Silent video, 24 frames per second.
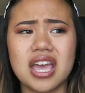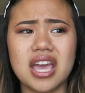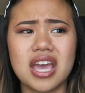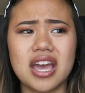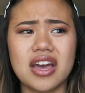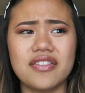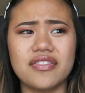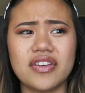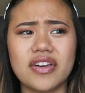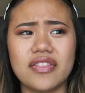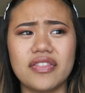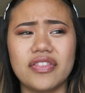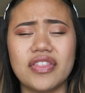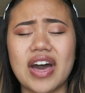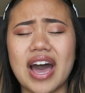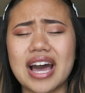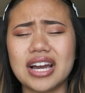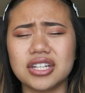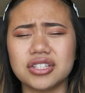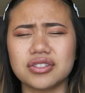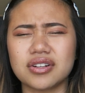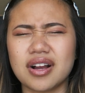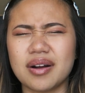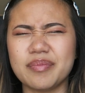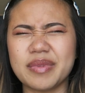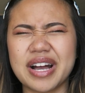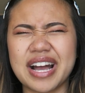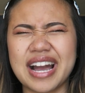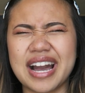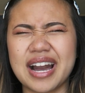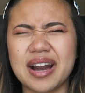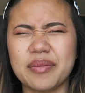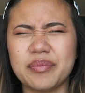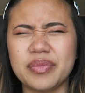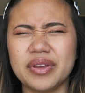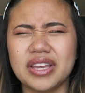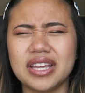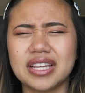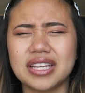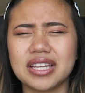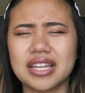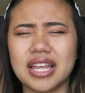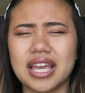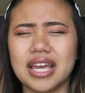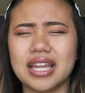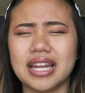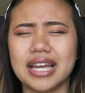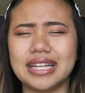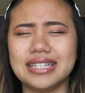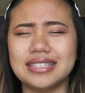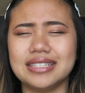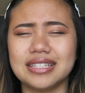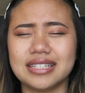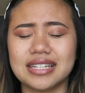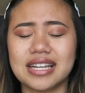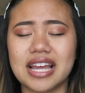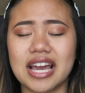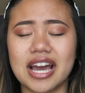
and then that drama happened and I didn't